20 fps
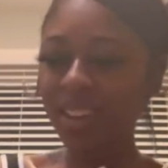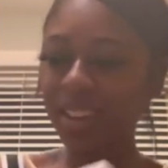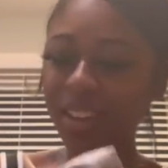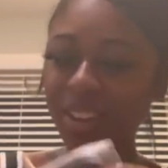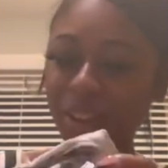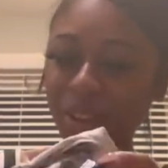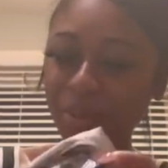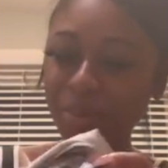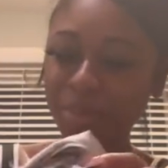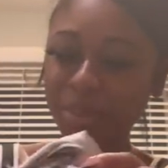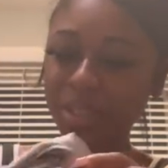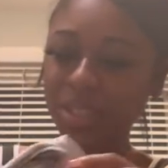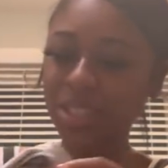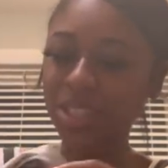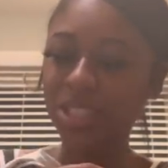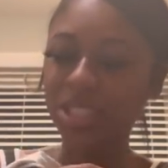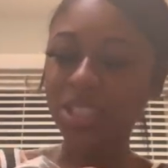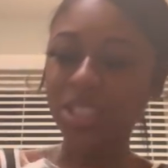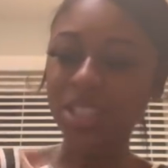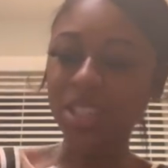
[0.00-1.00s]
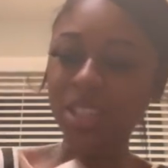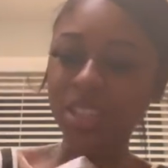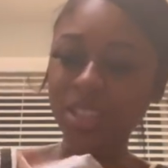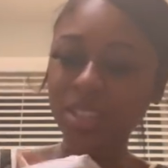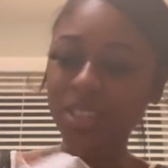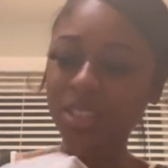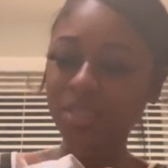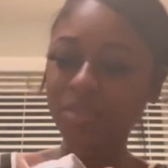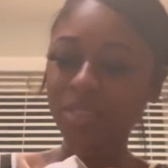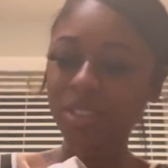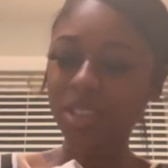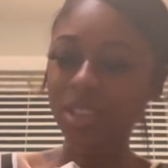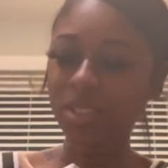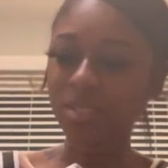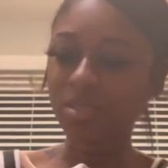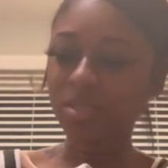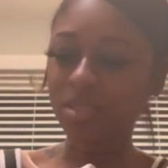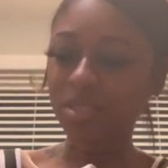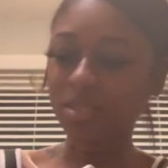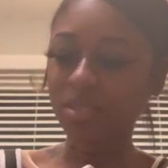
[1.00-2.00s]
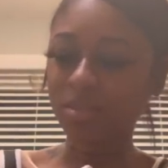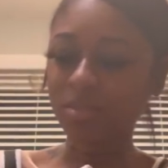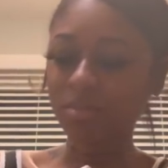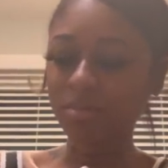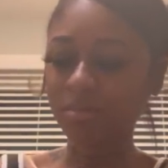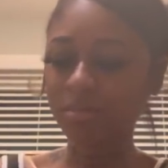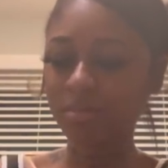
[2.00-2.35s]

It don't be shit the fuck else to do.